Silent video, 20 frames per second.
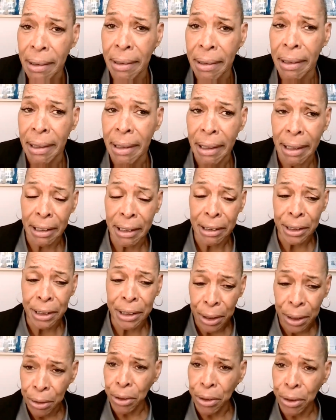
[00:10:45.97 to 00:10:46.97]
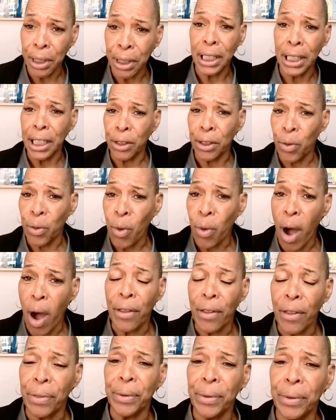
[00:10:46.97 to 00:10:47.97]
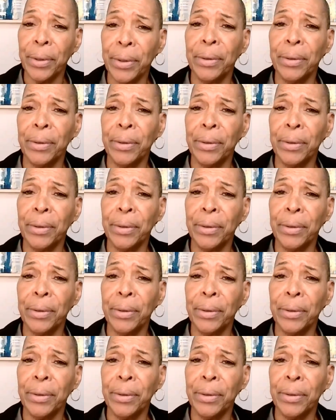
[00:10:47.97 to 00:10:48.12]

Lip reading: and so you can get a walkthrough."